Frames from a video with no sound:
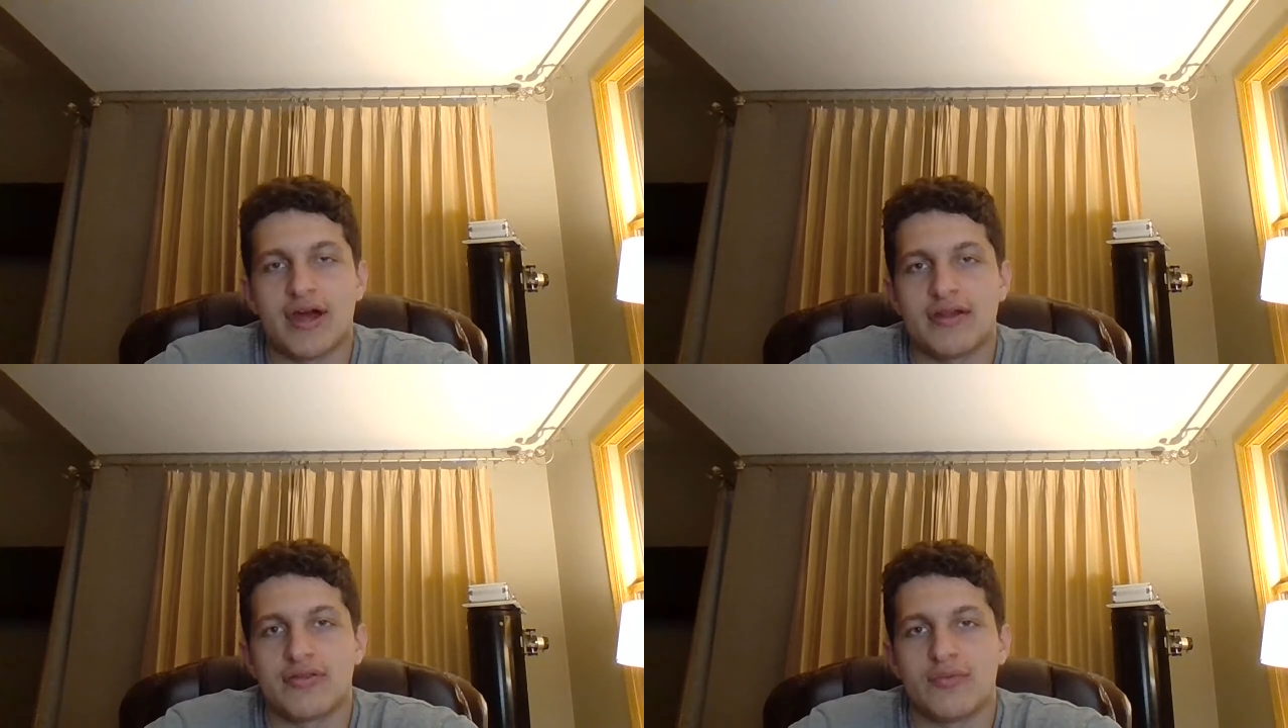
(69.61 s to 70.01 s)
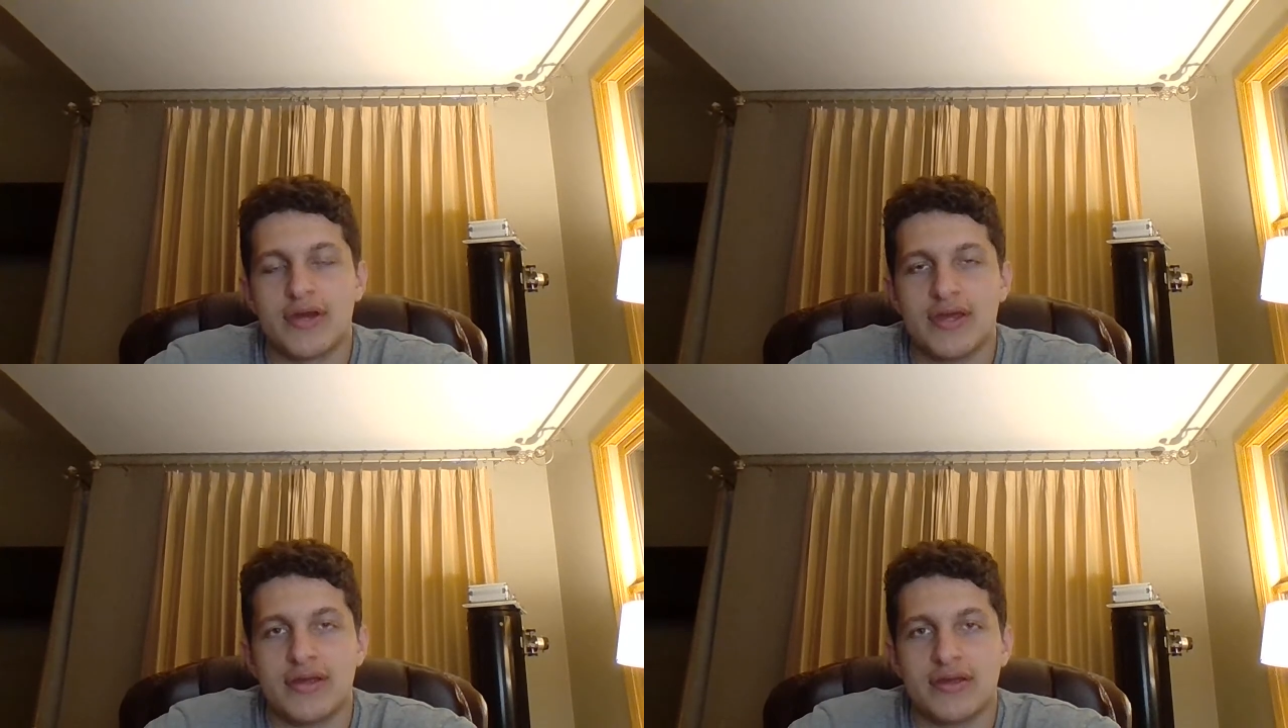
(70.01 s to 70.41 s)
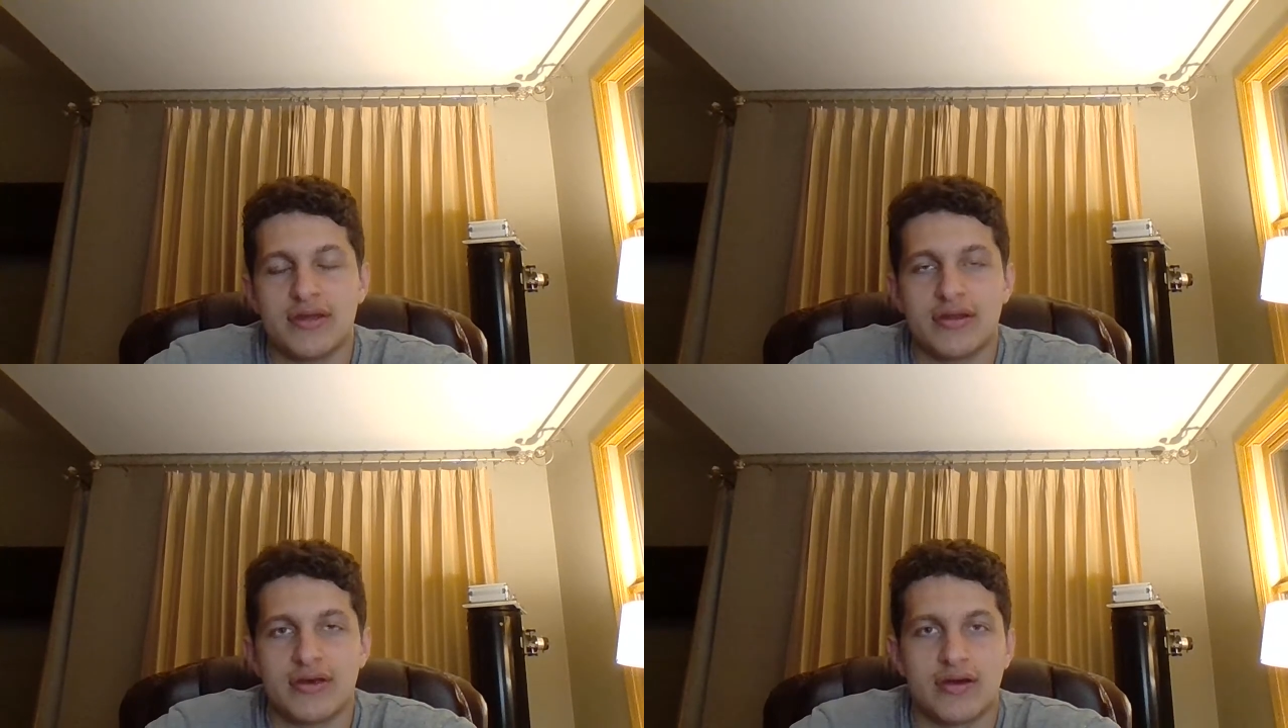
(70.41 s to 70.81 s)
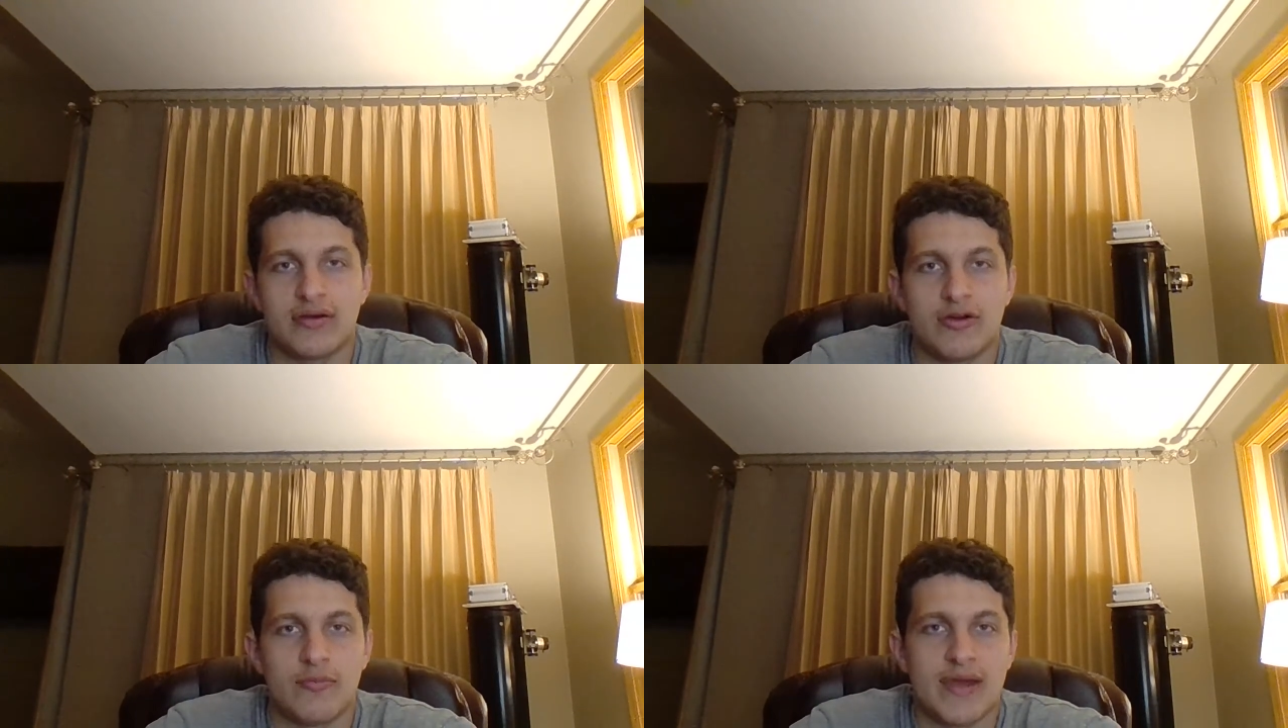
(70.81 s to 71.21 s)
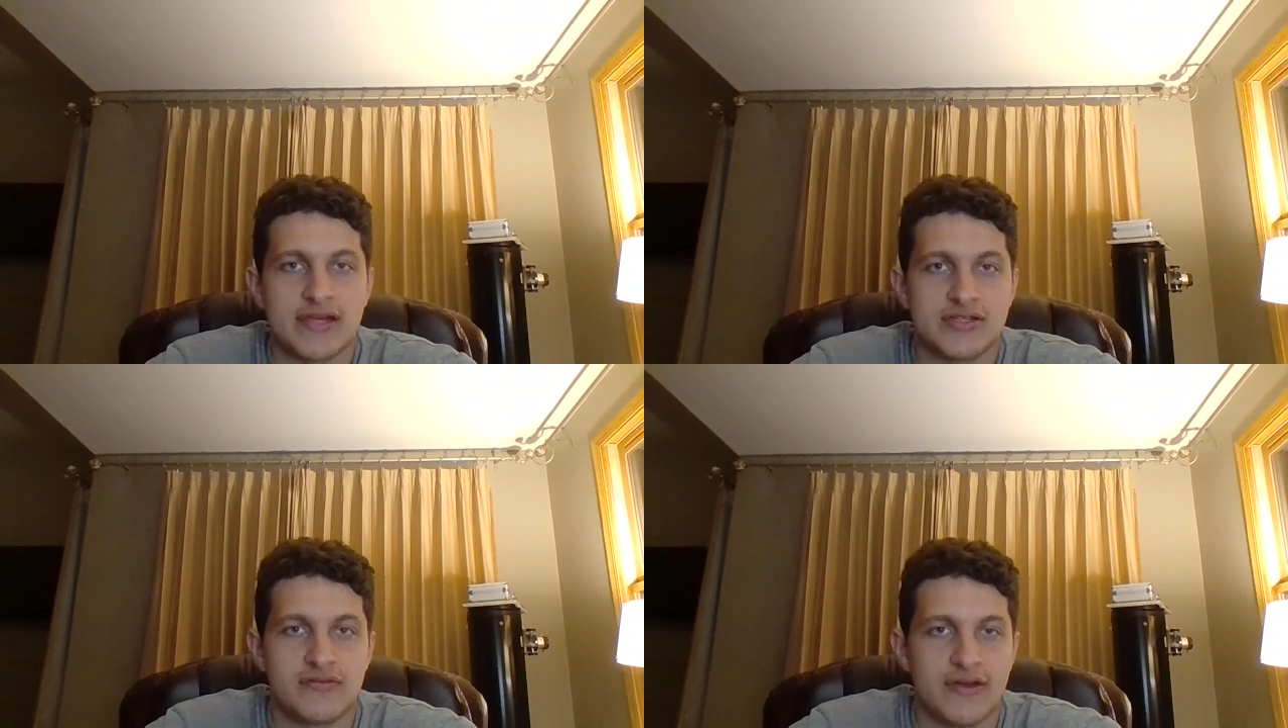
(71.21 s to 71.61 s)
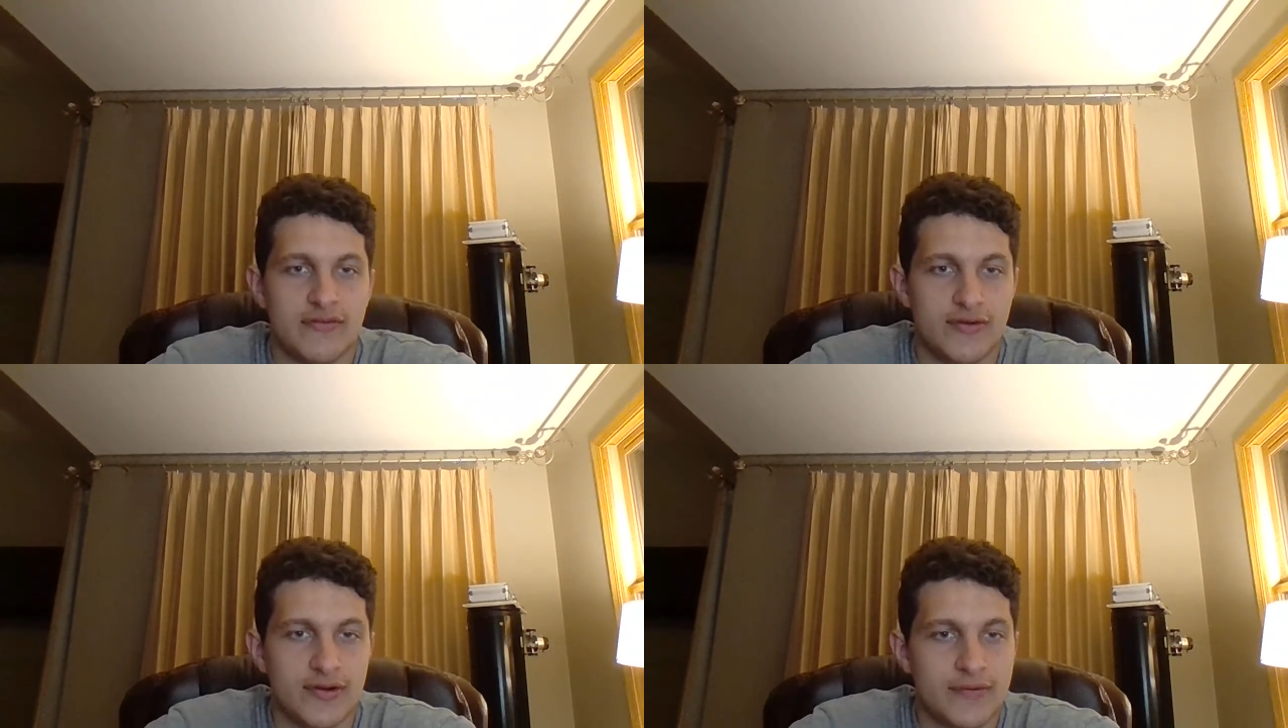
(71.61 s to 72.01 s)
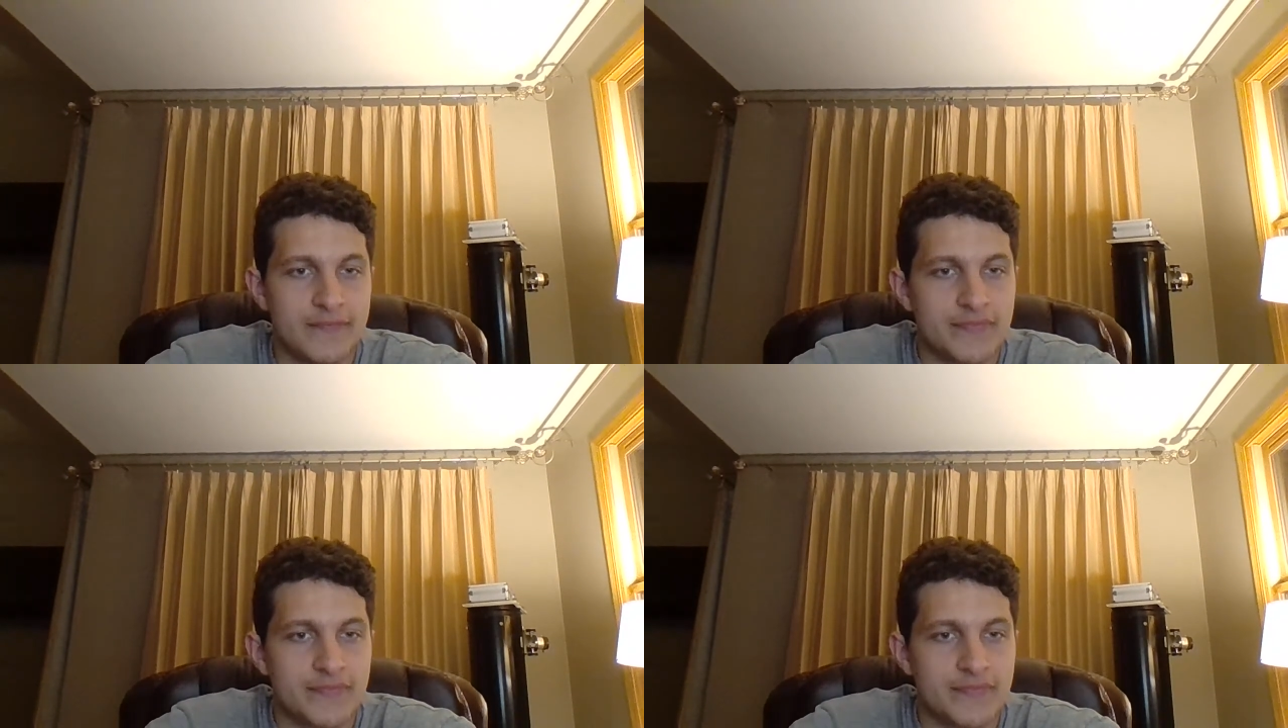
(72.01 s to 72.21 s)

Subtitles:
out of the way in a massive effort.